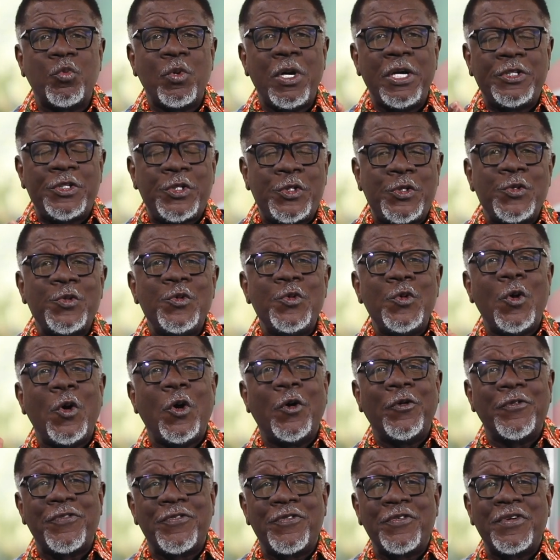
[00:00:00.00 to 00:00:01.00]
Where two
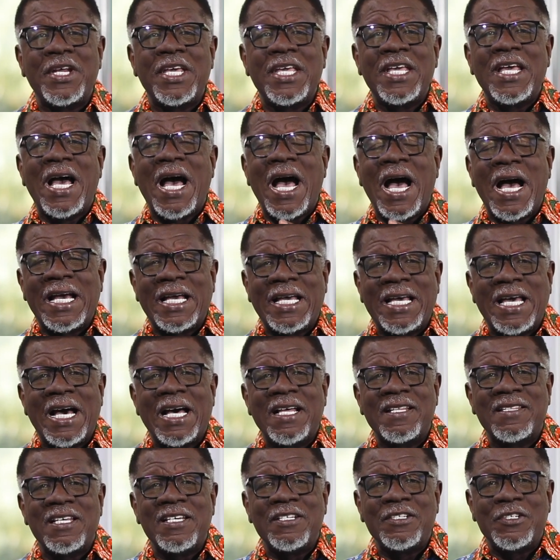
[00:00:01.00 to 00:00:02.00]
or three are
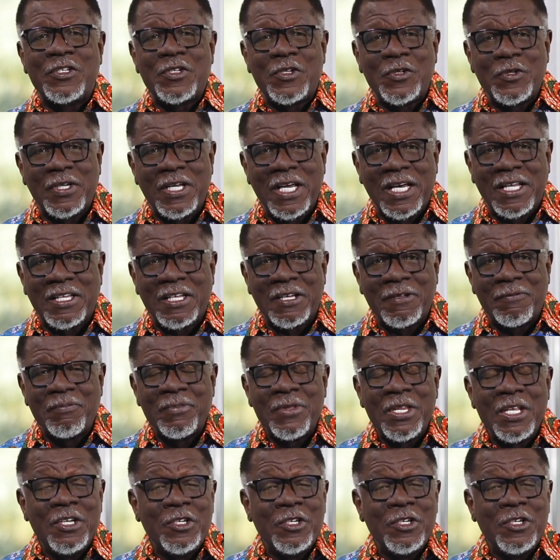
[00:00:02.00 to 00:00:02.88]
gathered together.